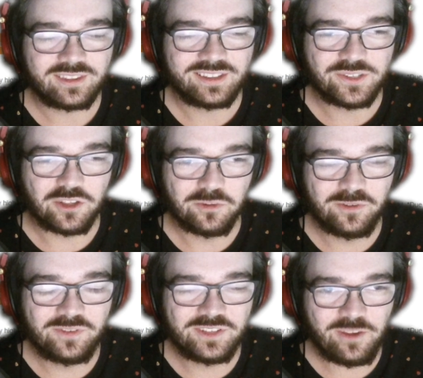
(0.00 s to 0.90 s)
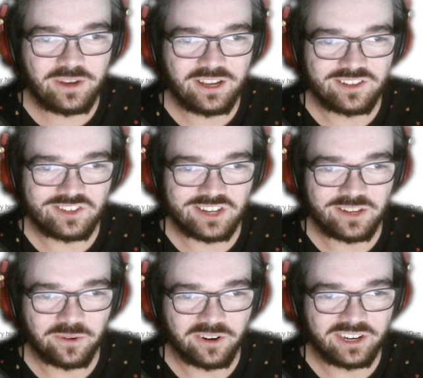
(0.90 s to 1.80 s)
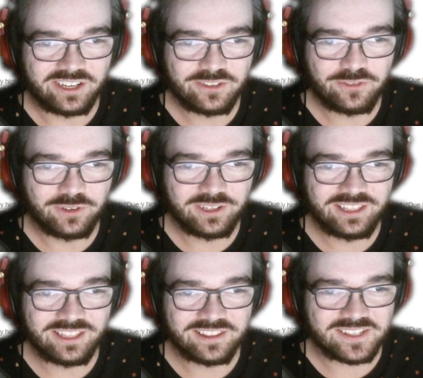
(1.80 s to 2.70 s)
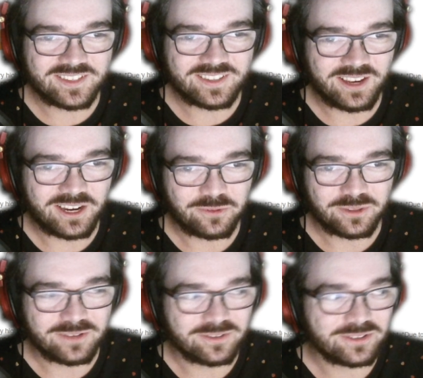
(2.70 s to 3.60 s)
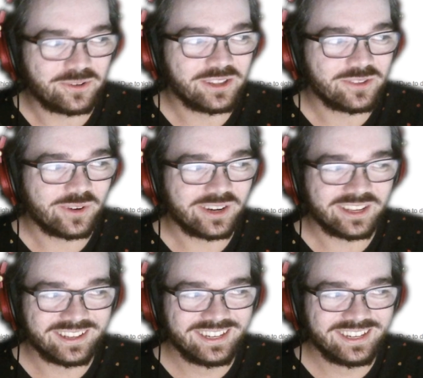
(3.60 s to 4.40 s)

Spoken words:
So the movie's coming out in January. It's funny that this is tagged with EVA 2020.